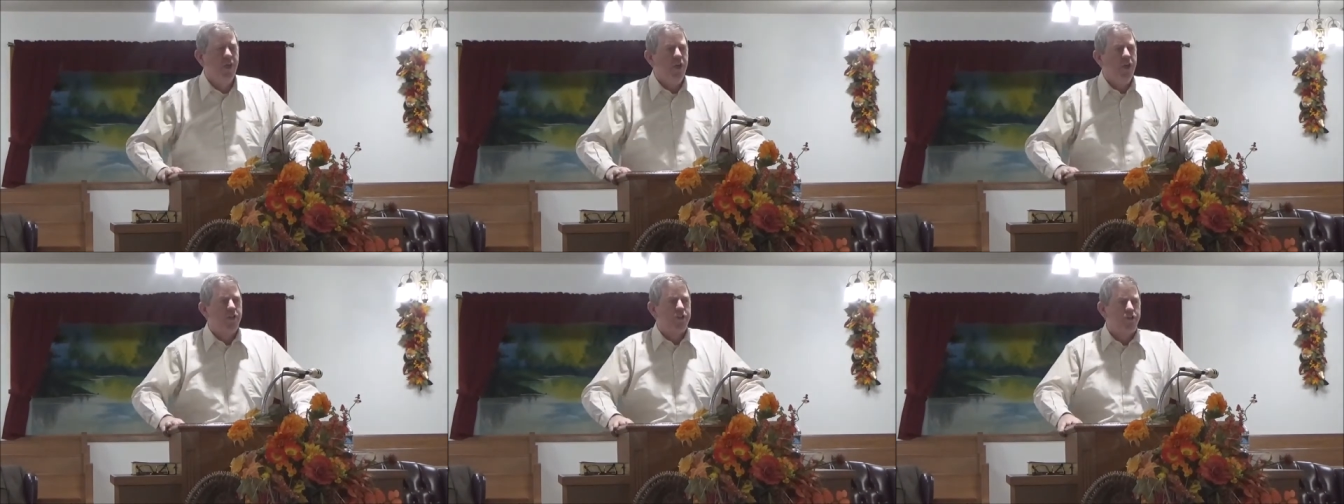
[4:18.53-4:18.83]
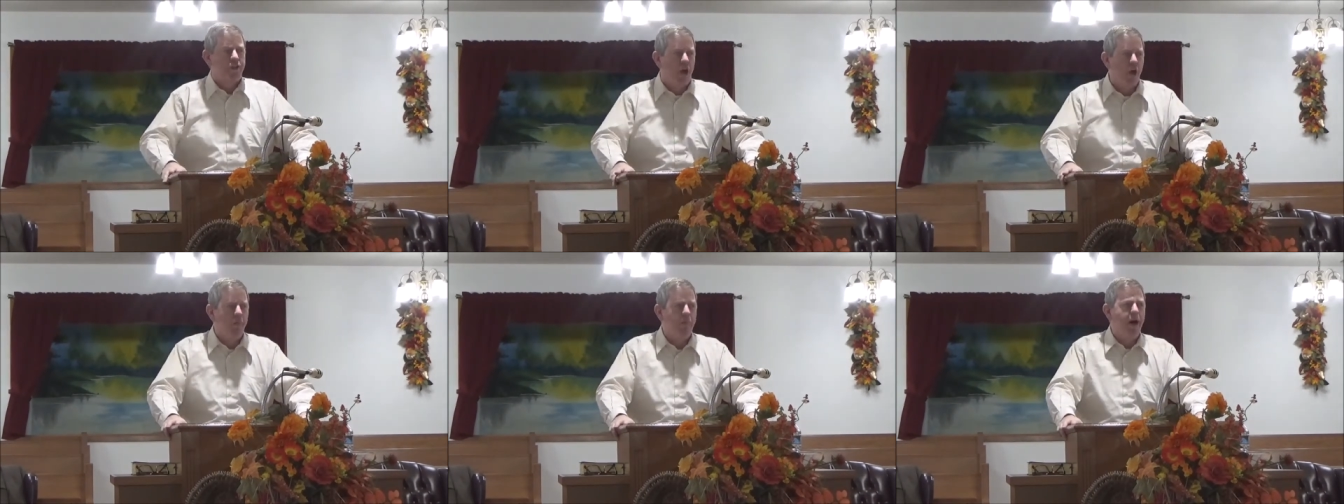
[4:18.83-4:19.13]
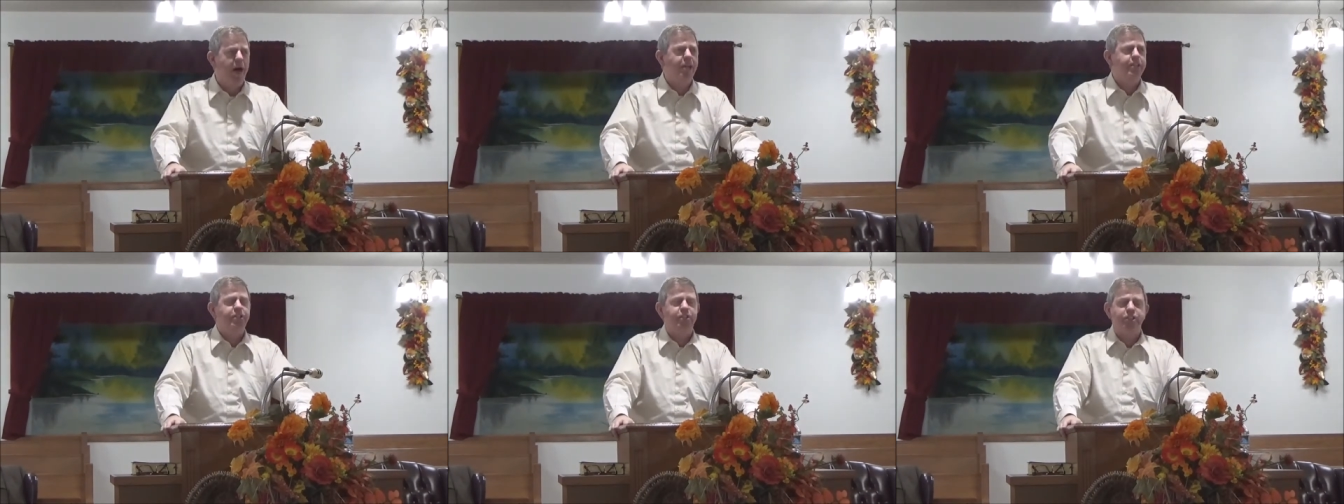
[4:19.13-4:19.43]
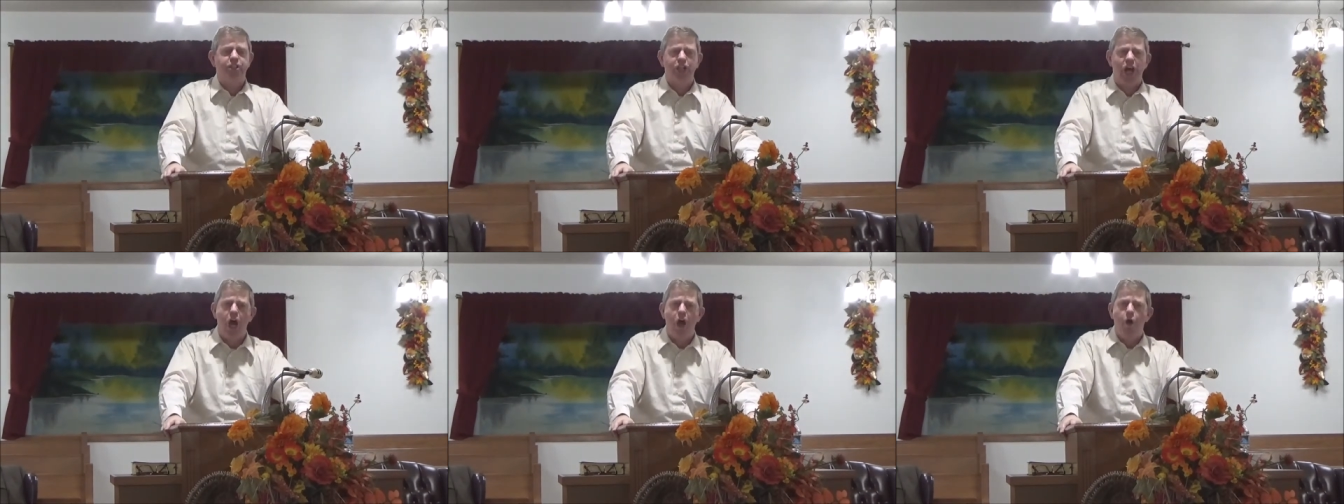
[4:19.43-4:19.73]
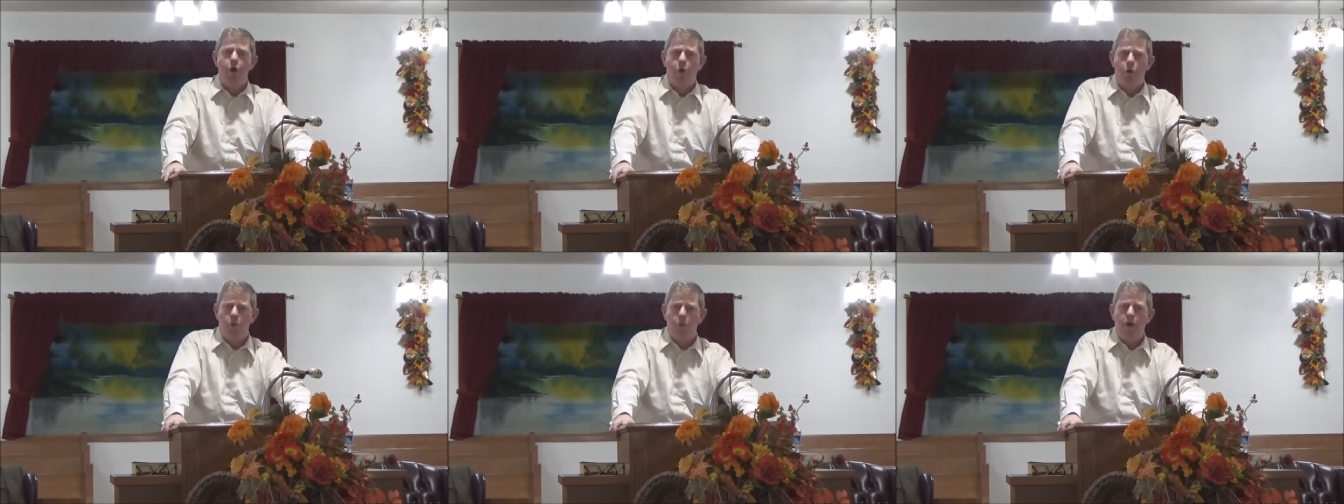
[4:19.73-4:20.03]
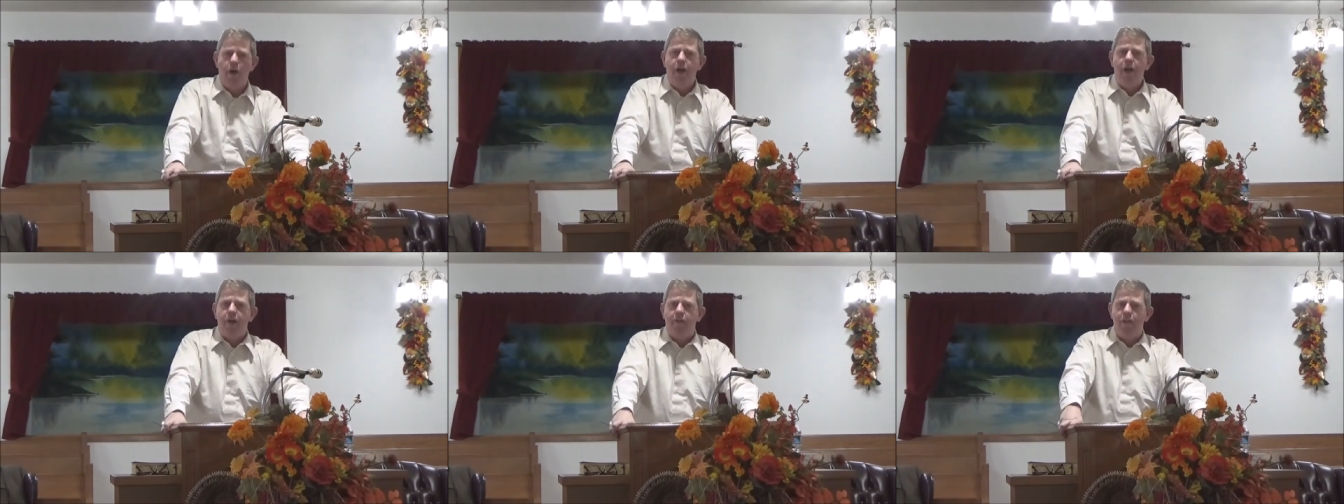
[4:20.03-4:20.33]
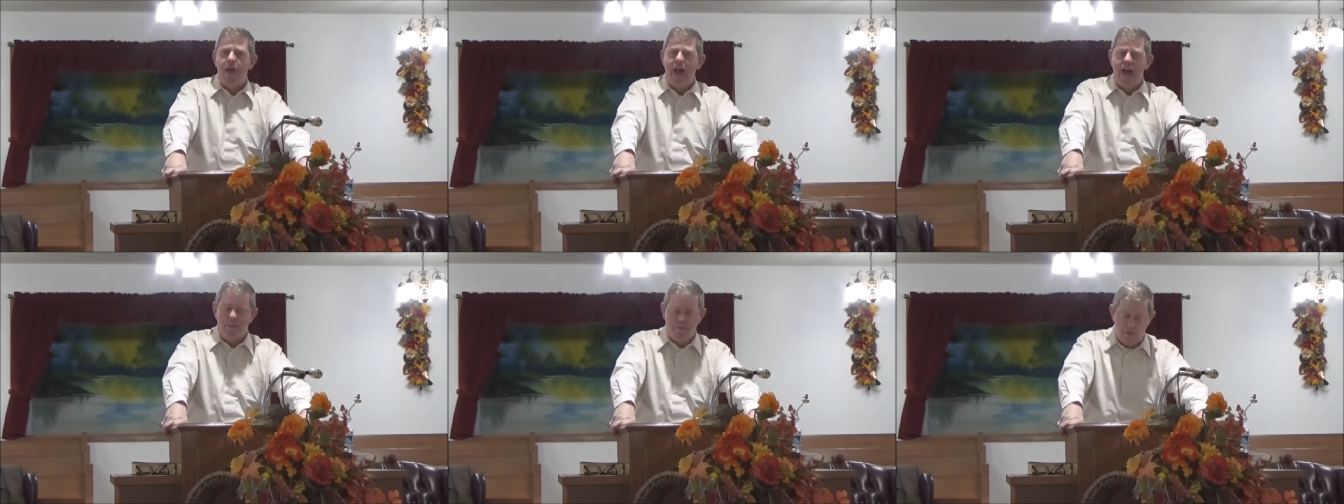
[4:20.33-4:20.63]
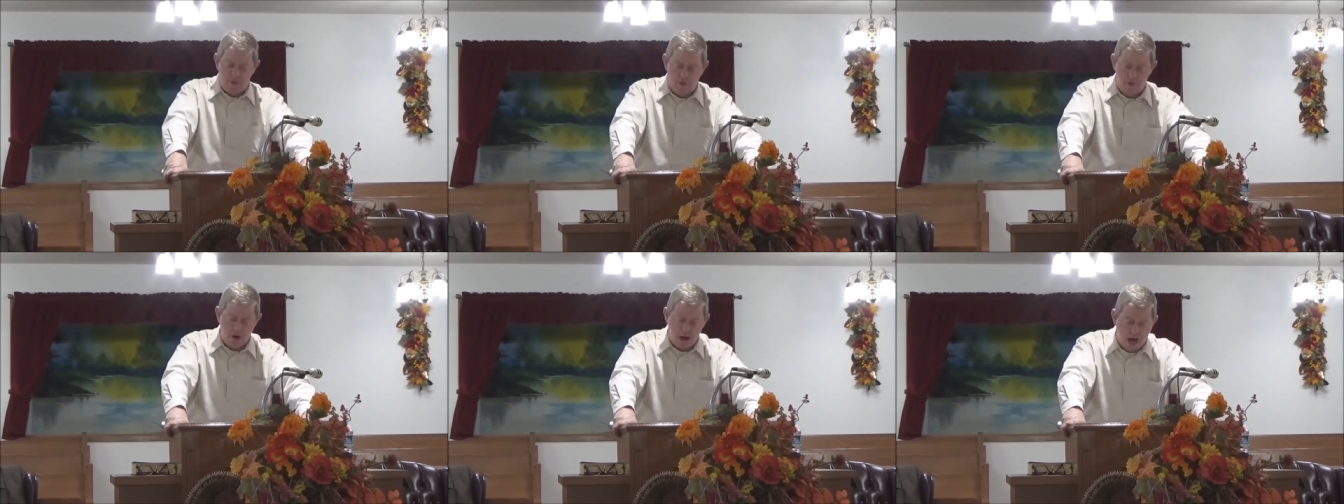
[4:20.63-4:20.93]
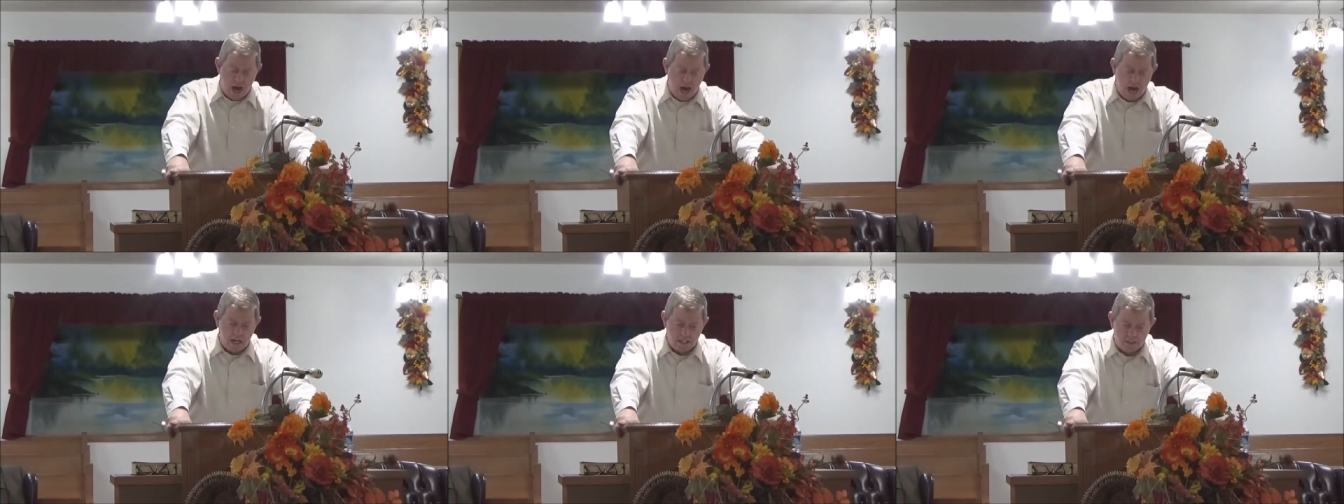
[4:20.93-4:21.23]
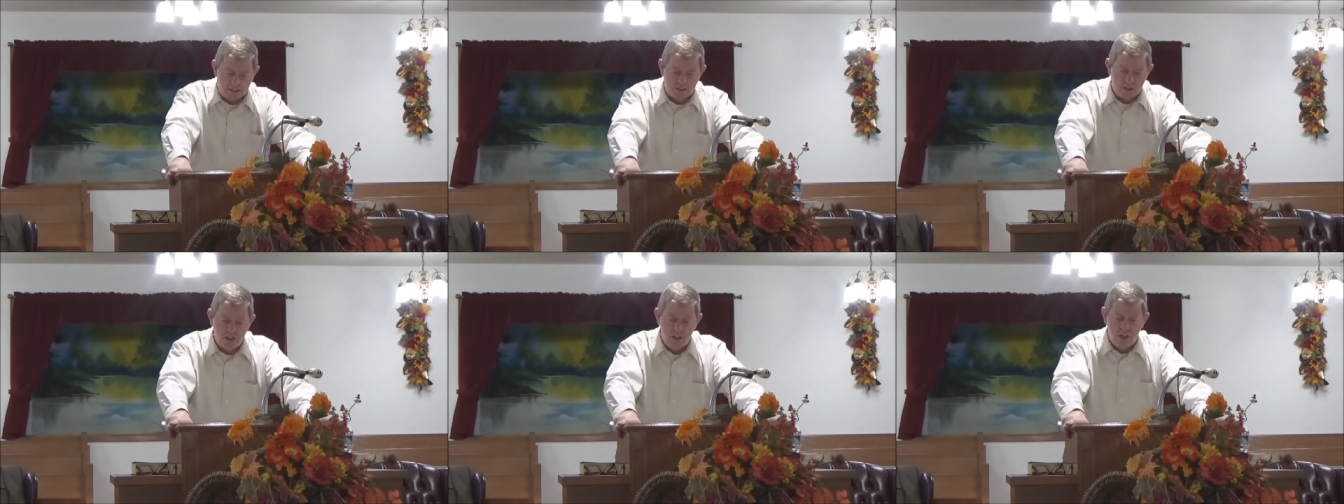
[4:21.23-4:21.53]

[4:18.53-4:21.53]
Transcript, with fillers: Yep. So much so that the rocks